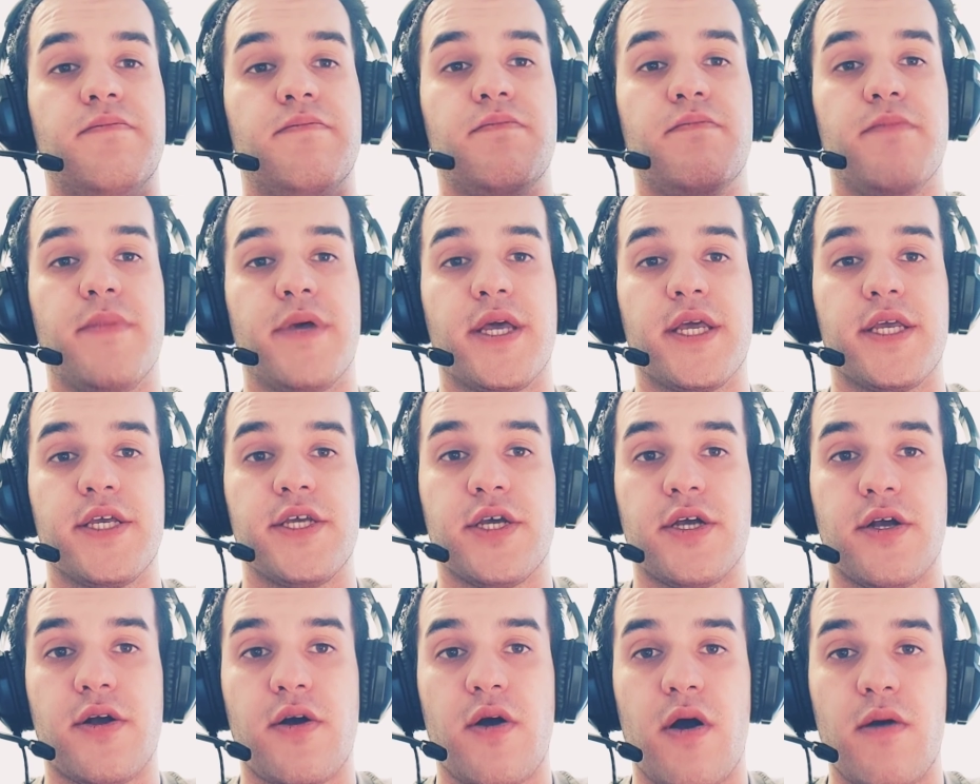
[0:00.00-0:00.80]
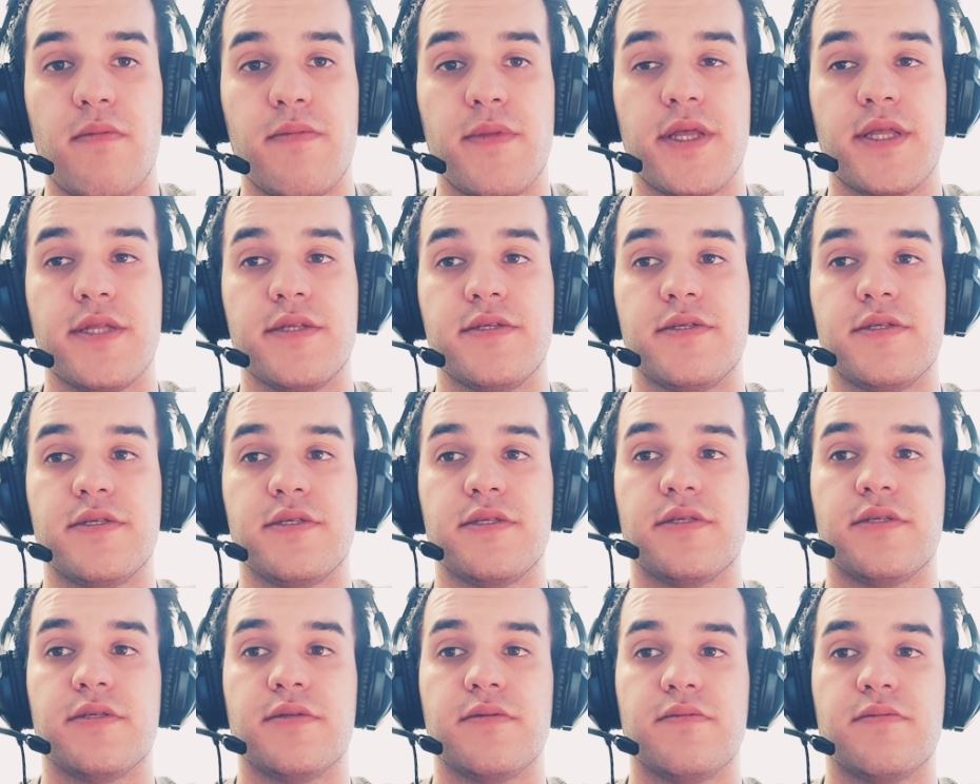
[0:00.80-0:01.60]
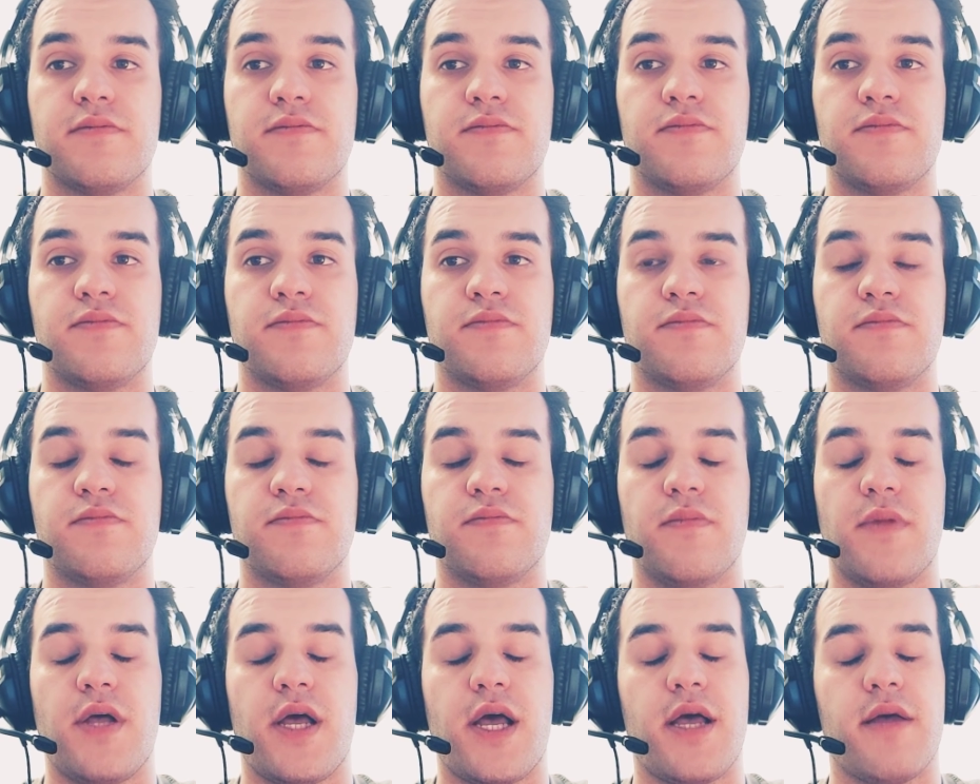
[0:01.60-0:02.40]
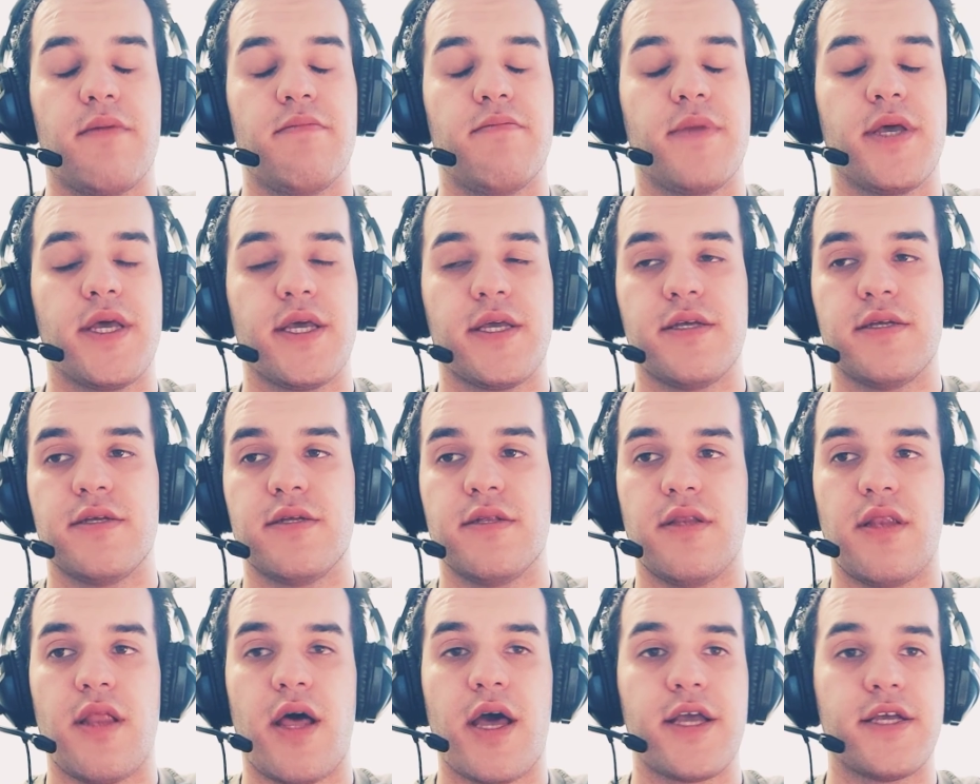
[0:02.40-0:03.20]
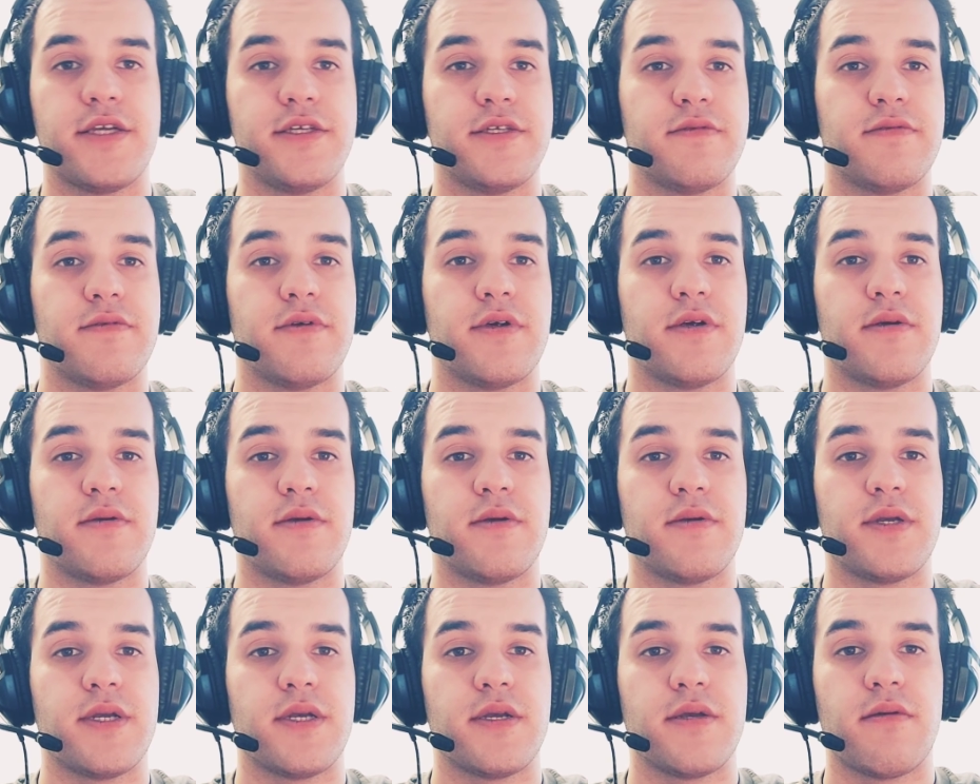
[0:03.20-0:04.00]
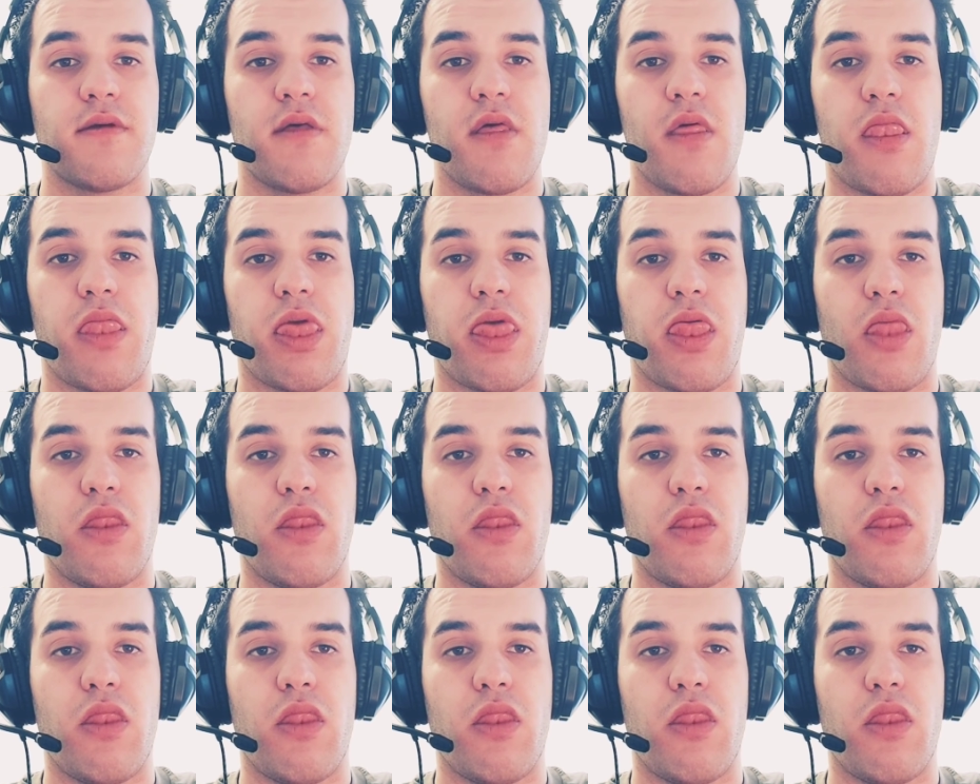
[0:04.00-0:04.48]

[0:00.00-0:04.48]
make comments and make likes for me.